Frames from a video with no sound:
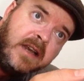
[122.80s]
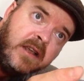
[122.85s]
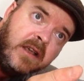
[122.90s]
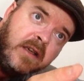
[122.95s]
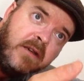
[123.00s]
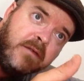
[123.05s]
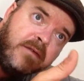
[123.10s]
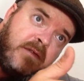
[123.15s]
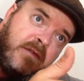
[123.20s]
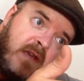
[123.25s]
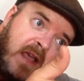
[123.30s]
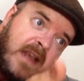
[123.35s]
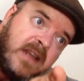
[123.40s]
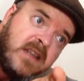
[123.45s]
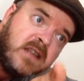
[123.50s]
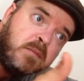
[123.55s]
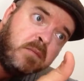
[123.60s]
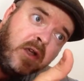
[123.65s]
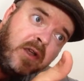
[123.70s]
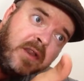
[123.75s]
of
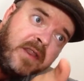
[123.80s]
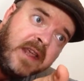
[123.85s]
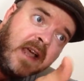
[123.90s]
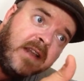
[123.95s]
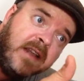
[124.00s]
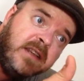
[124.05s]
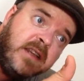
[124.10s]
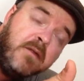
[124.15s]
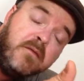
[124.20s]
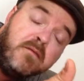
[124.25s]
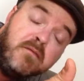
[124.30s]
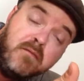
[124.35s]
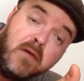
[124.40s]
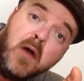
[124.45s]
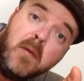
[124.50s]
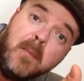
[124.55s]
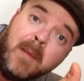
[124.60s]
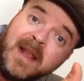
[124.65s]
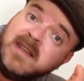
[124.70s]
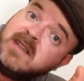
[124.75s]
explore the idea of
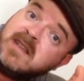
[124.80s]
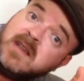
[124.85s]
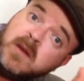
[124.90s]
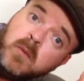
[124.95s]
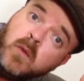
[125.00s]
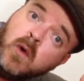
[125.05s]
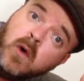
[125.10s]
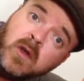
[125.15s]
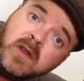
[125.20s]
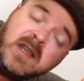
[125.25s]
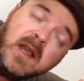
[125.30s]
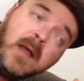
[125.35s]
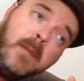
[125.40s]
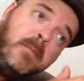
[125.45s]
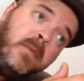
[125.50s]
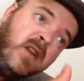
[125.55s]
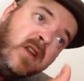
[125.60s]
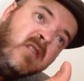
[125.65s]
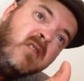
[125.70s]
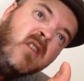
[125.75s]
romance in wartime,
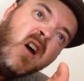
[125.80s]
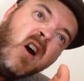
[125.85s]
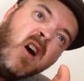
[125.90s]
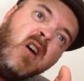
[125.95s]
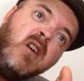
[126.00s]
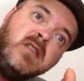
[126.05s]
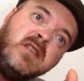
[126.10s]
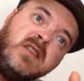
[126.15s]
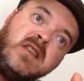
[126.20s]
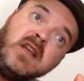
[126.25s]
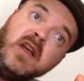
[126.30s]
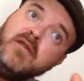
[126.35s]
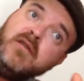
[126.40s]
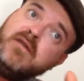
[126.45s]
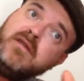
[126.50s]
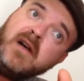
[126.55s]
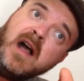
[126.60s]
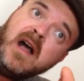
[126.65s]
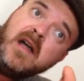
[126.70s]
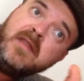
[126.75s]
but not so
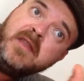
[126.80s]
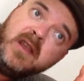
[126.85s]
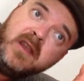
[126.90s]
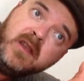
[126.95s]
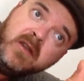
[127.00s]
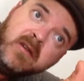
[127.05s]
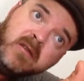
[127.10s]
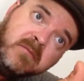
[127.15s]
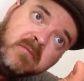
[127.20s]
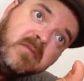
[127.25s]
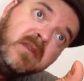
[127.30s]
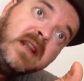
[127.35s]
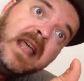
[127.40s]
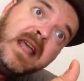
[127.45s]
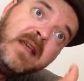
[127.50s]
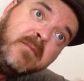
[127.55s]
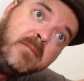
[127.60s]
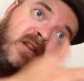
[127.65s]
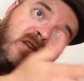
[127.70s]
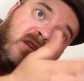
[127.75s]
far that you're
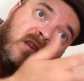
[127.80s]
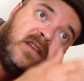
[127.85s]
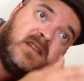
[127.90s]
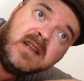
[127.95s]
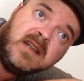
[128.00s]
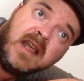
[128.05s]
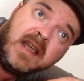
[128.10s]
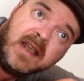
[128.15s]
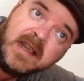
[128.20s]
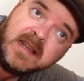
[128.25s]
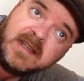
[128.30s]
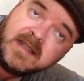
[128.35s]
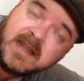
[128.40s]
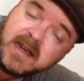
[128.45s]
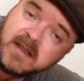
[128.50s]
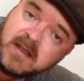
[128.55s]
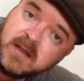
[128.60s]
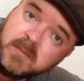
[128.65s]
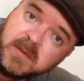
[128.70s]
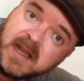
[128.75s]
labelled as like a
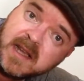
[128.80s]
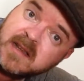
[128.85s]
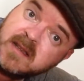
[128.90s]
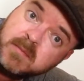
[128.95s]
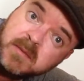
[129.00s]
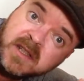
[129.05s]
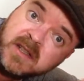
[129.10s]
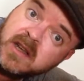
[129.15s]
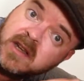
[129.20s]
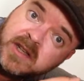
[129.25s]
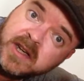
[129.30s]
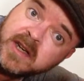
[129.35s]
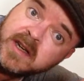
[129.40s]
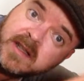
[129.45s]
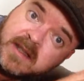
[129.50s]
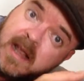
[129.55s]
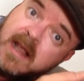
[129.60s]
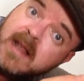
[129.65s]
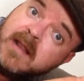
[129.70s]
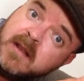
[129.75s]
sex-obsessed
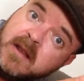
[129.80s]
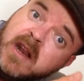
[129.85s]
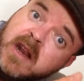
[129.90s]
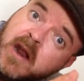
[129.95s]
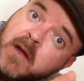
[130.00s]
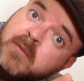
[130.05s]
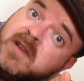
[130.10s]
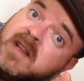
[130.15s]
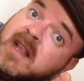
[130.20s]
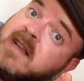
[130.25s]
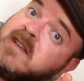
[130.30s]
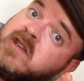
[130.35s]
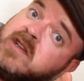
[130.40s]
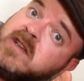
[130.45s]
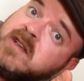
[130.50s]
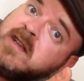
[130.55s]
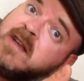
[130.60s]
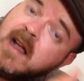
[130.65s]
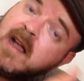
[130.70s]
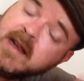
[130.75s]
misogynist. You know, that's
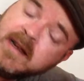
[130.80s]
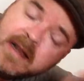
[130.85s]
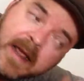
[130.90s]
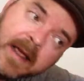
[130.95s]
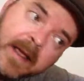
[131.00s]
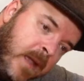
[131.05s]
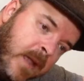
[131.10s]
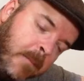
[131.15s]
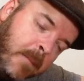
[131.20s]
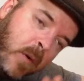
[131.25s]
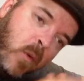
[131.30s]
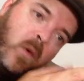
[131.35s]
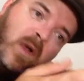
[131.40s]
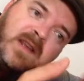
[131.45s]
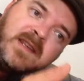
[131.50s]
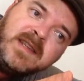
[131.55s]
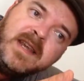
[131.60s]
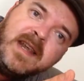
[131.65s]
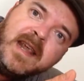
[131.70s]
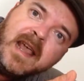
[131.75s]
just an idea. But
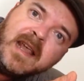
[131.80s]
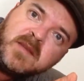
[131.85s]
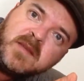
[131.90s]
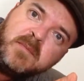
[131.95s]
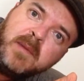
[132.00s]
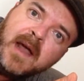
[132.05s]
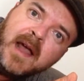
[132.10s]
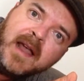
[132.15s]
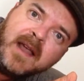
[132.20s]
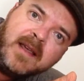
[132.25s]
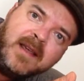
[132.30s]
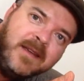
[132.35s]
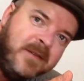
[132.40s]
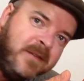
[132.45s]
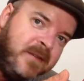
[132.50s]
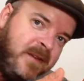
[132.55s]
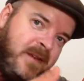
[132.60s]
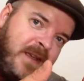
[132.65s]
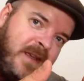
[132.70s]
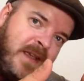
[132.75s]
once he gets back,
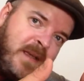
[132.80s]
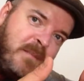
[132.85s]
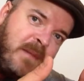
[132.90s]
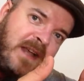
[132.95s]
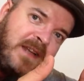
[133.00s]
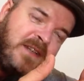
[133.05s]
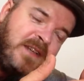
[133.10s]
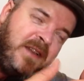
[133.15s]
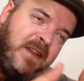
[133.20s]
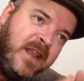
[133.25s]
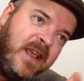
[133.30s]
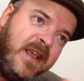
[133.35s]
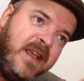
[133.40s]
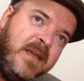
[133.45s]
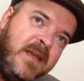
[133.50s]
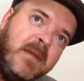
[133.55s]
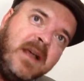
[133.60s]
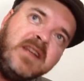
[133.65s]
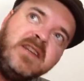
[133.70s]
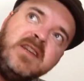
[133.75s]
imagine
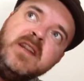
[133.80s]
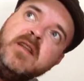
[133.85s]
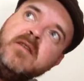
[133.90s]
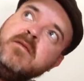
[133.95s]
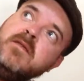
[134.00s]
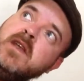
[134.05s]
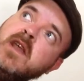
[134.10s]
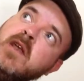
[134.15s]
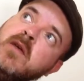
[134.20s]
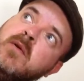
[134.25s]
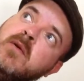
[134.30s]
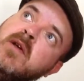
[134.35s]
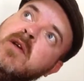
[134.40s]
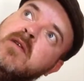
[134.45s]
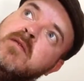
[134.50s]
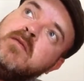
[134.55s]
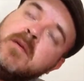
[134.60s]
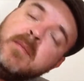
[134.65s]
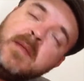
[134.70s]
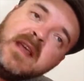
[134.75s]
the view
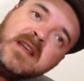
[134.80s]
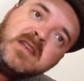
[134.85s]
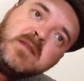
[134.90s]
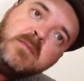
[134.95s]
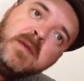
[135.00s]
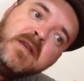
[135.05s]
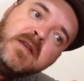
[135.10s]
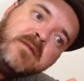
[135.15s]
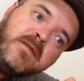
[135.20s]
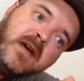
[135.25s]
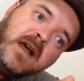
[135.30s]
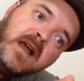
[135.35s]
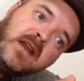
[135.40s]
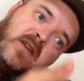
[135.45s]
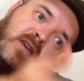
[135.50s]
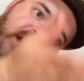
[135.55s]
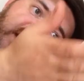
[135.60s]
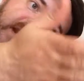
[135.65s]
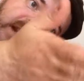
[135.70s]
from that Spitfire looking